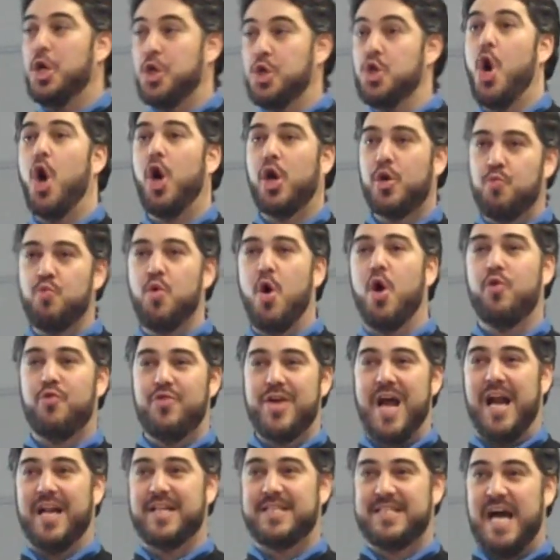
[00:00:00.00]
not what
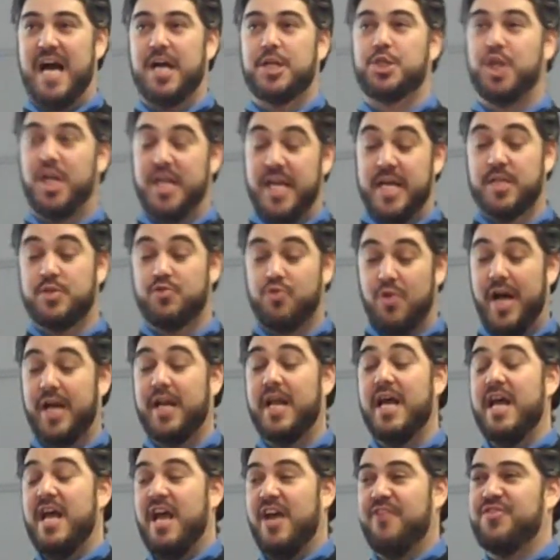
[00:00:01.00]
reality actually is, right?
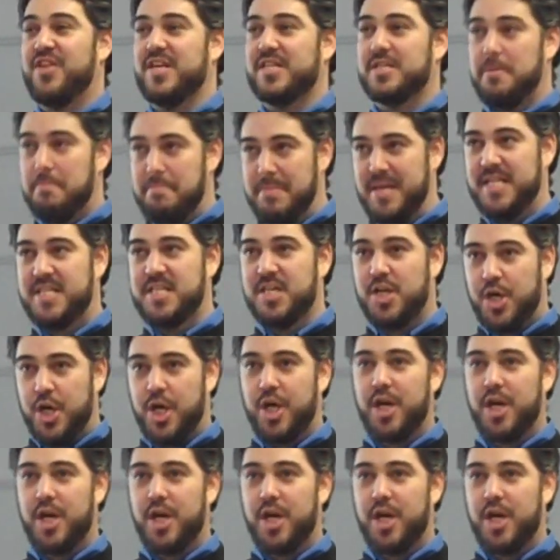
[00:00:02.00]
If there's a meteor